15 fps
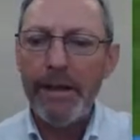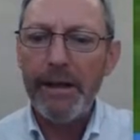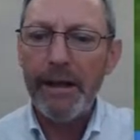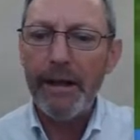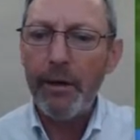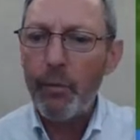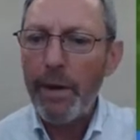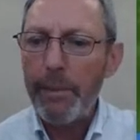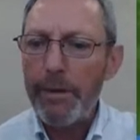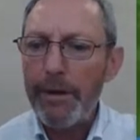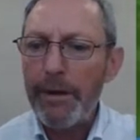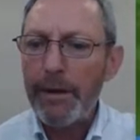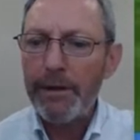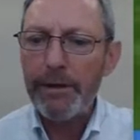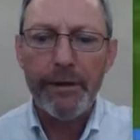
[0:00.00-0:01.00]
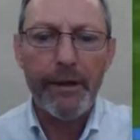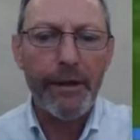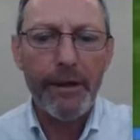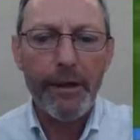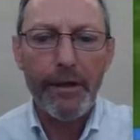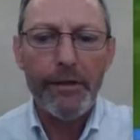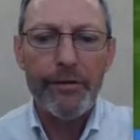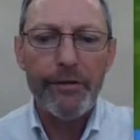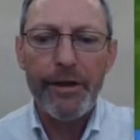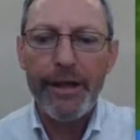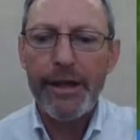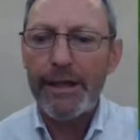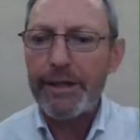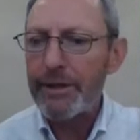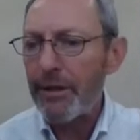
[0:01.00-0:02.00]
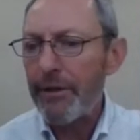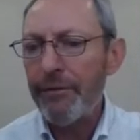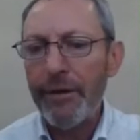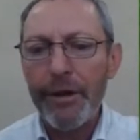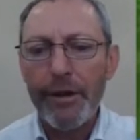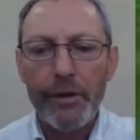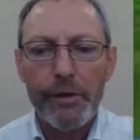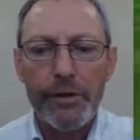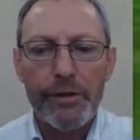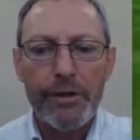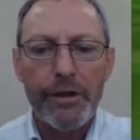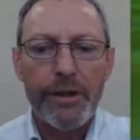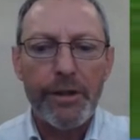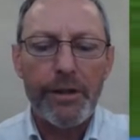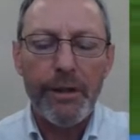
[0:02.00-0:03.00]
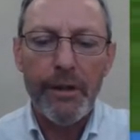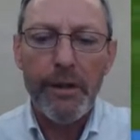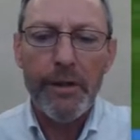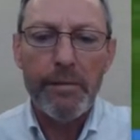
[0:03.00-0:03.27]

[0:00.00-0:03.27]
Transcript: uh, webinar uh, over there. So very good uh,